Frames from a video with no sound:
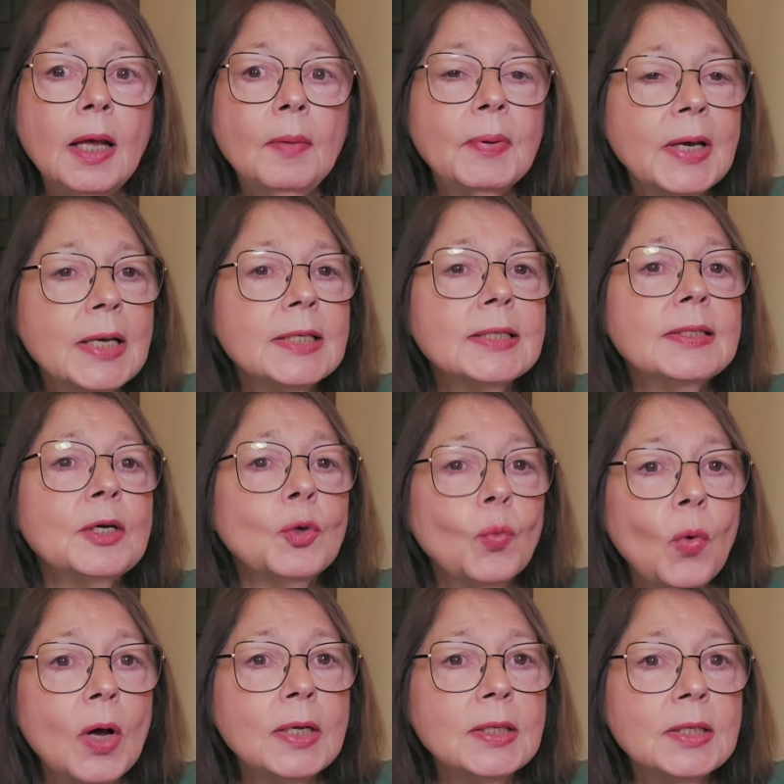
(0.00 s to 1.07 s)
because there
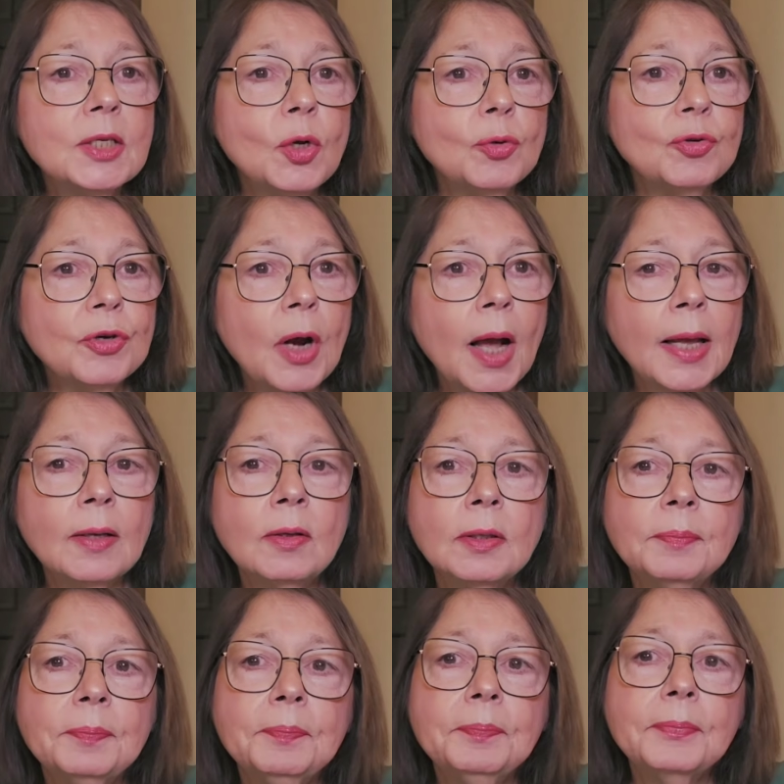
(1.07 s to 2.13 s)
was no trial.
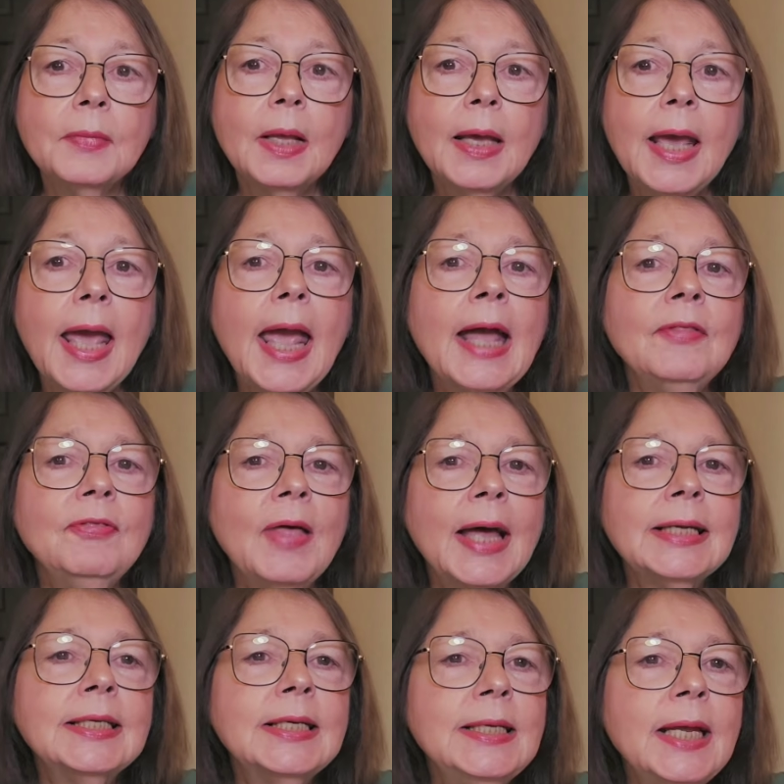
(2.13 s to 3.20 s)
And
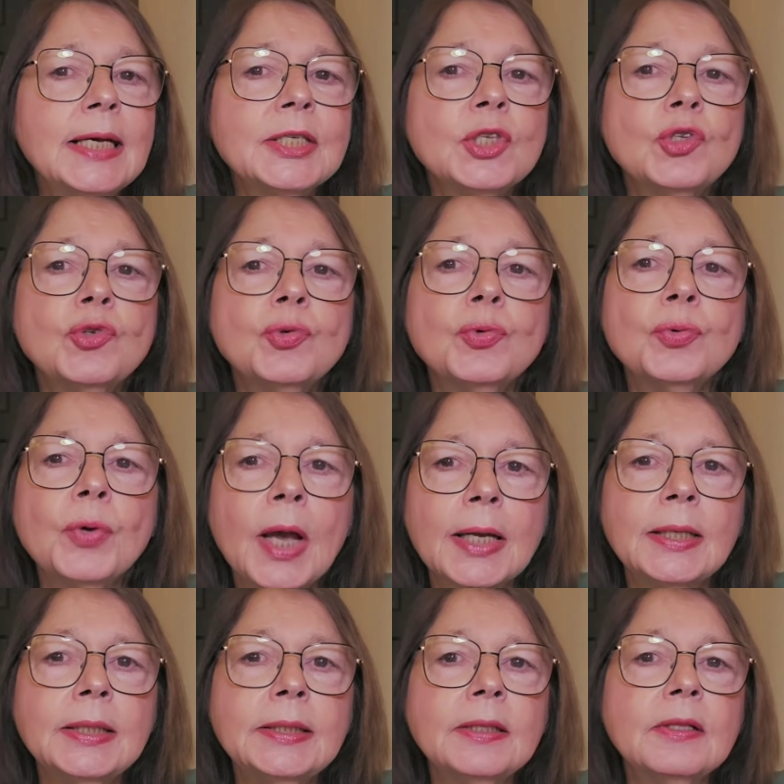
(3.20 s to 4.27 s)
that connects
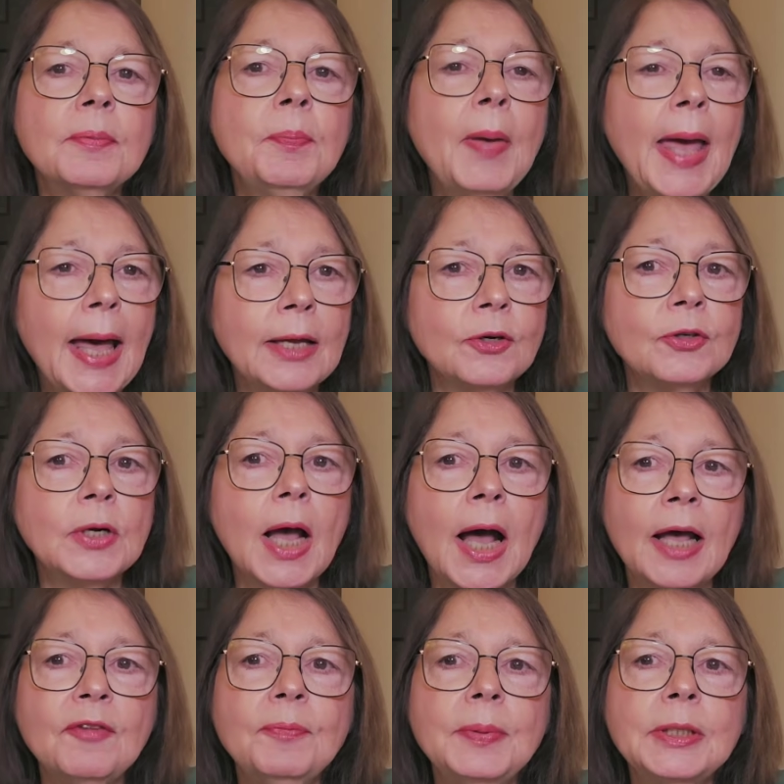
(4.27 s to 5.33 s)
directly to the pattern
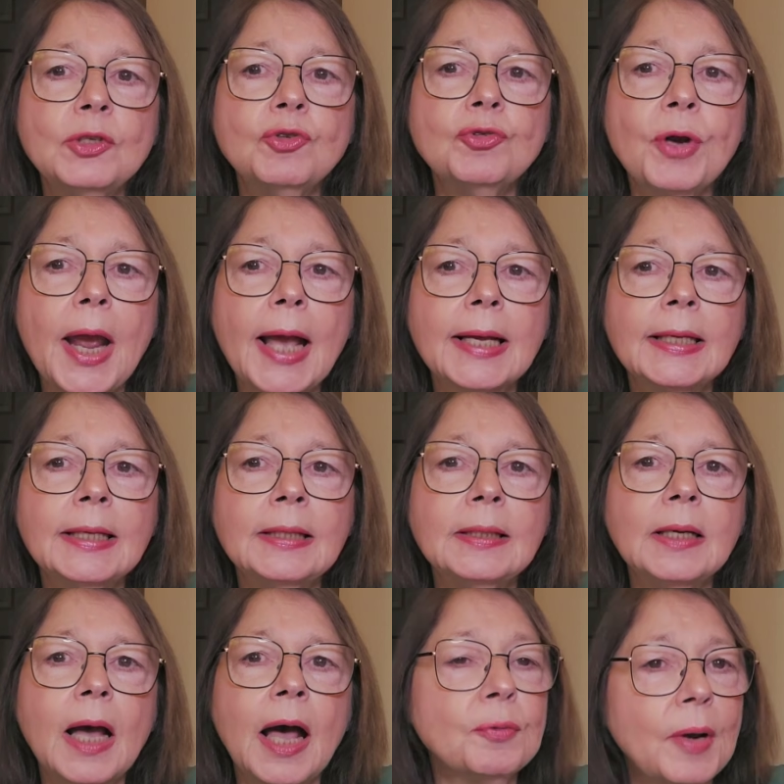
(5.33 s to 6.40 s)
I've been
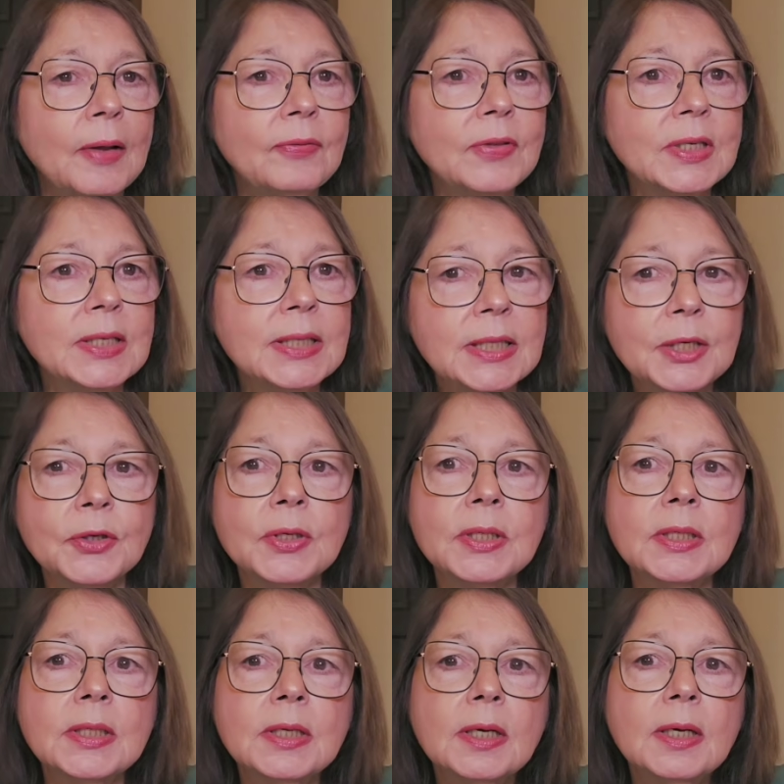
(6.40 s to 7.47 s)
tracking throughout this
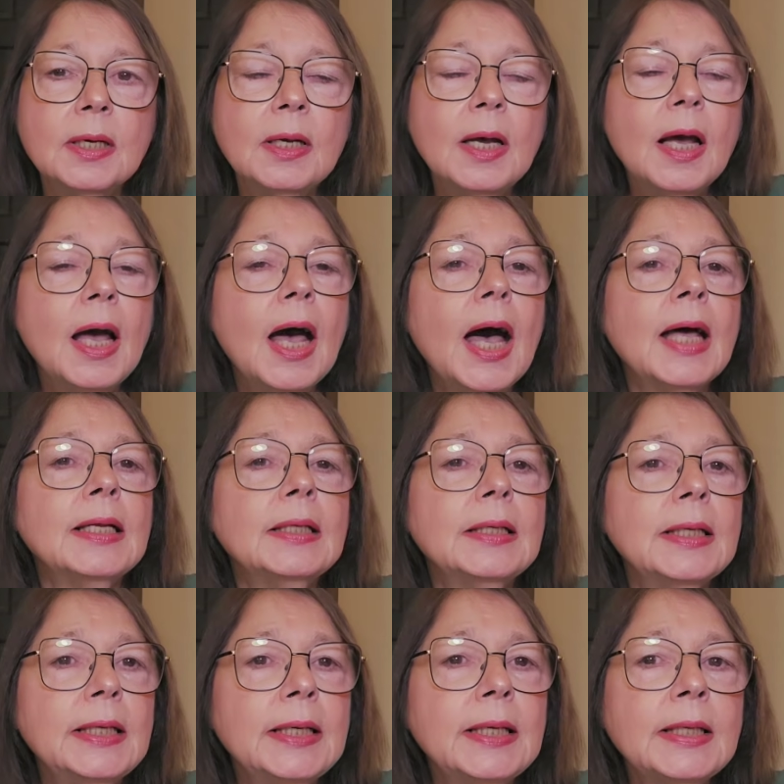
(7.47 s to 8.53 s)
series. A
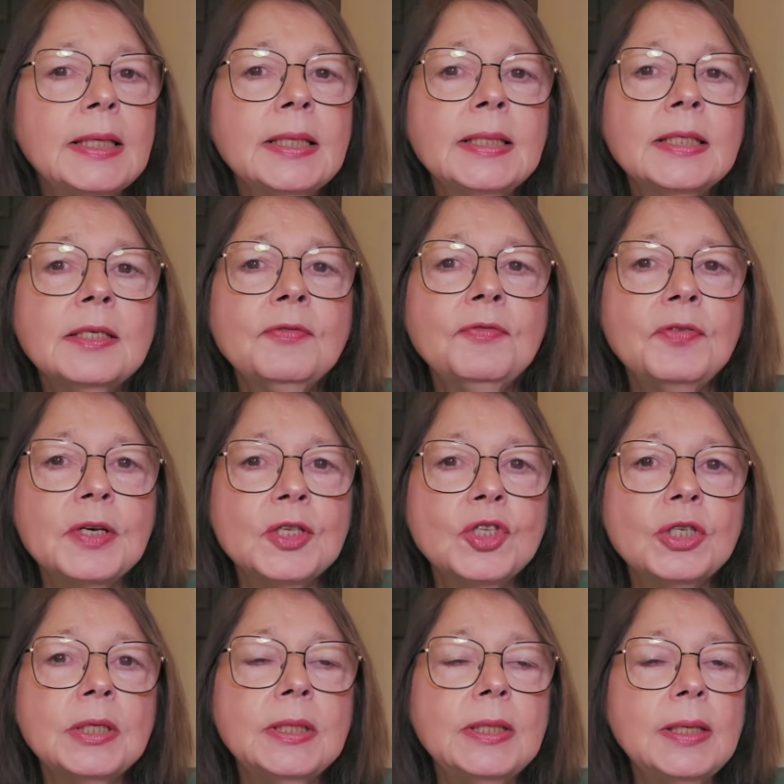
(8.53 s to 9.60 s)
legally
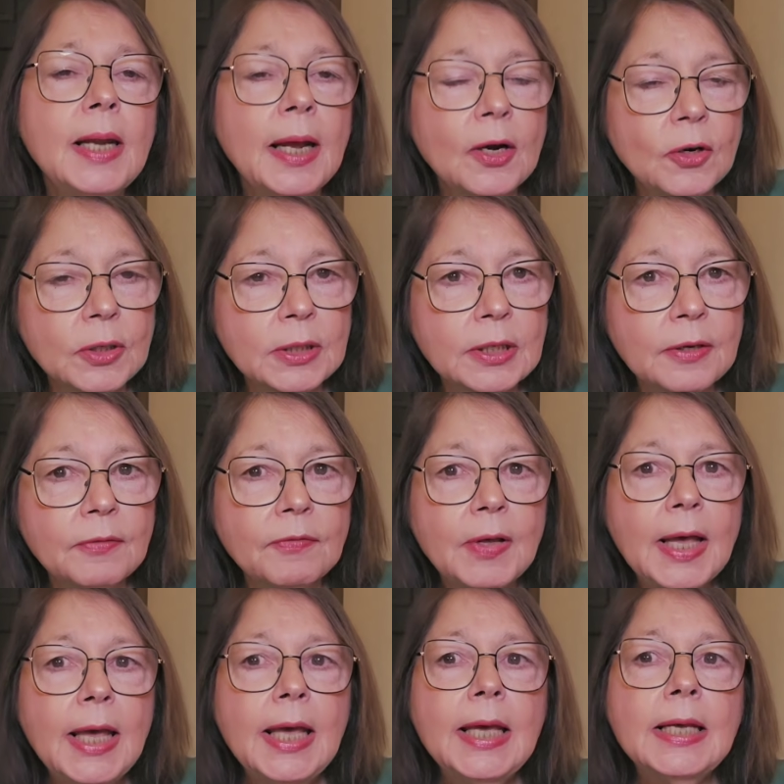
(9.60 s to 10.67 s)
sufficient narrative
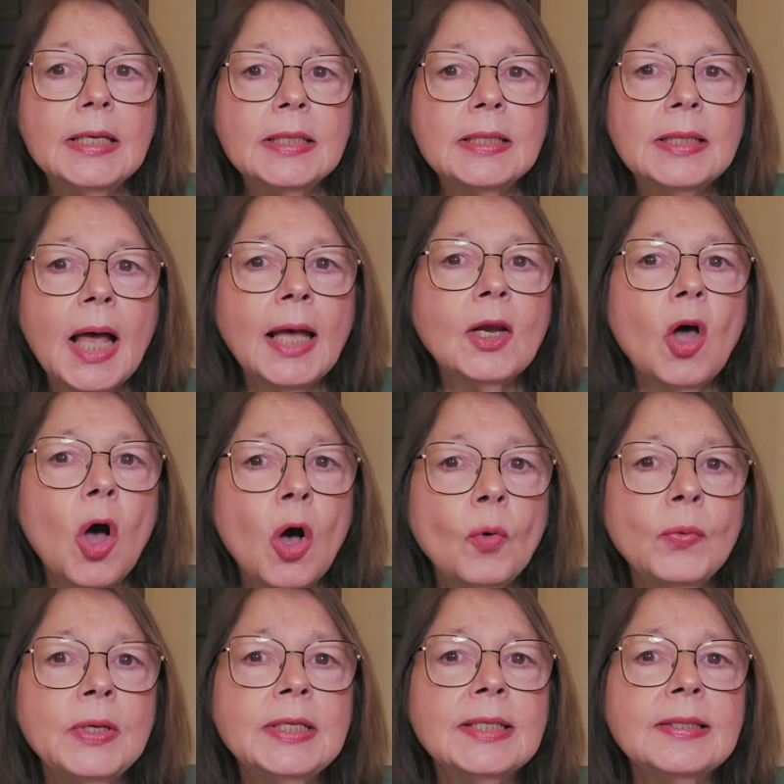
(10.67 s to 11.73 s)
is not
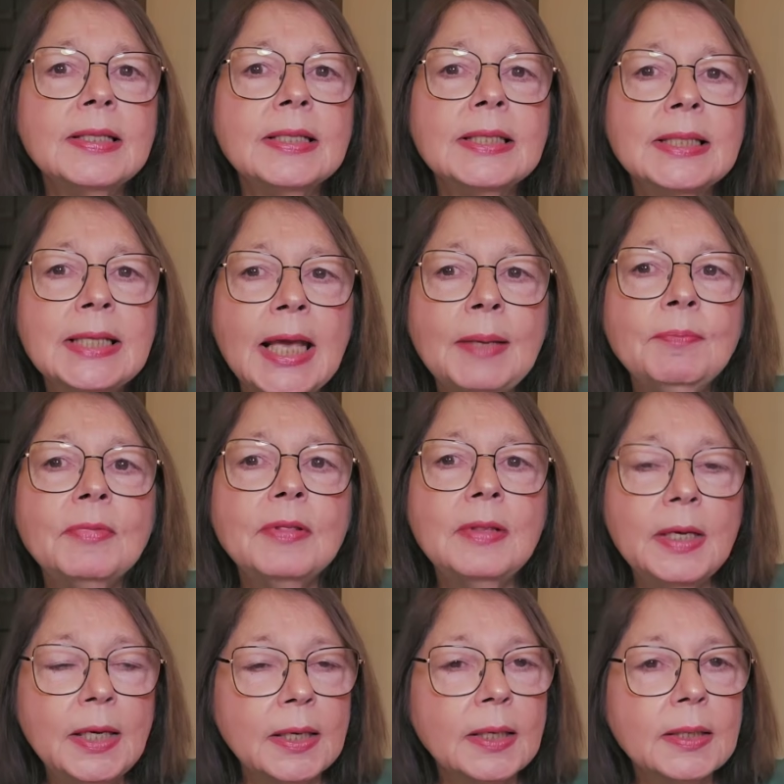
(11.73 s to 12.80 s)
always the same
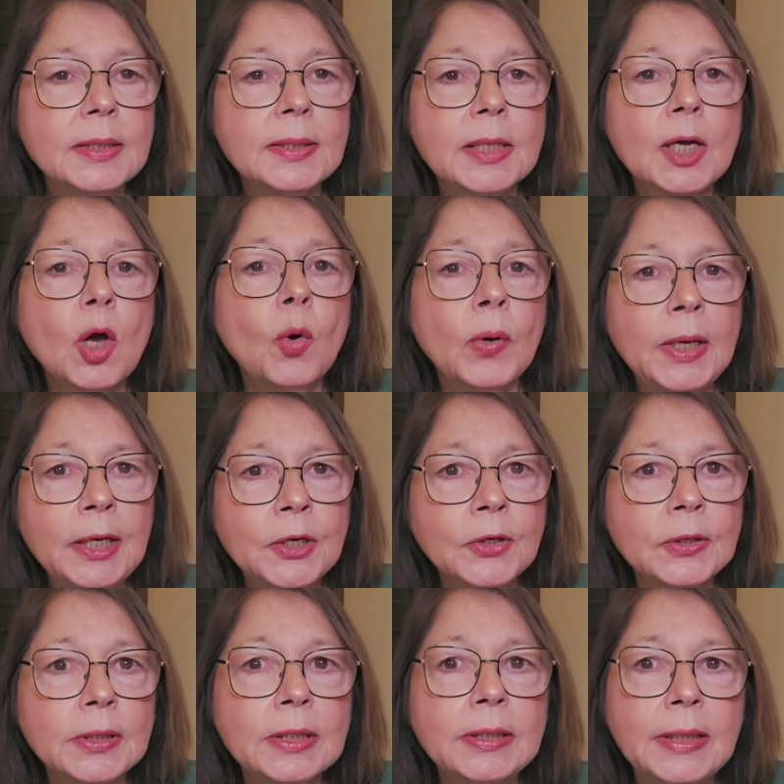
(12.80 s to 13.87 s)
thing as a
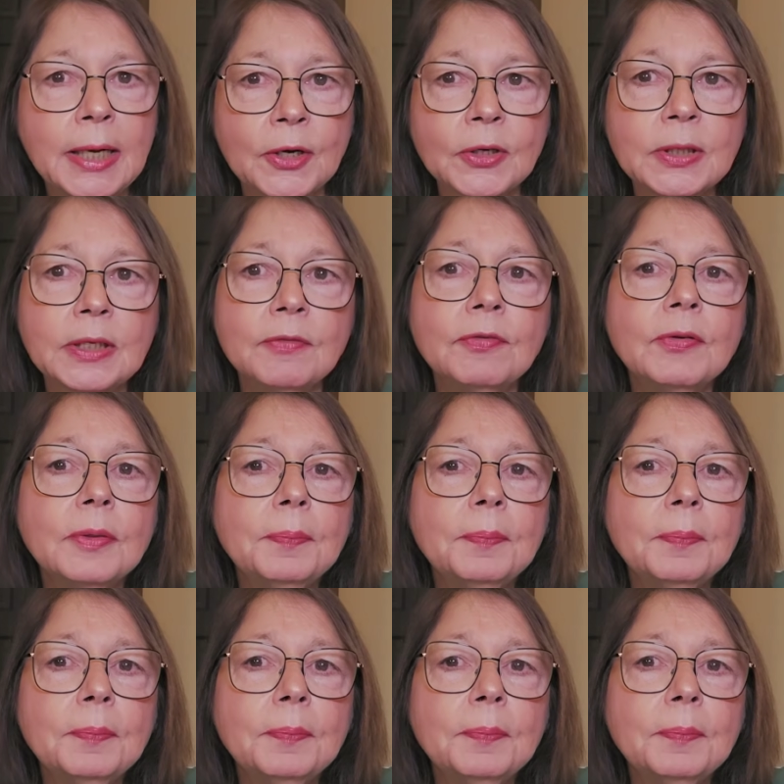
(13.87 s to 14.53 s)
coherent narrative.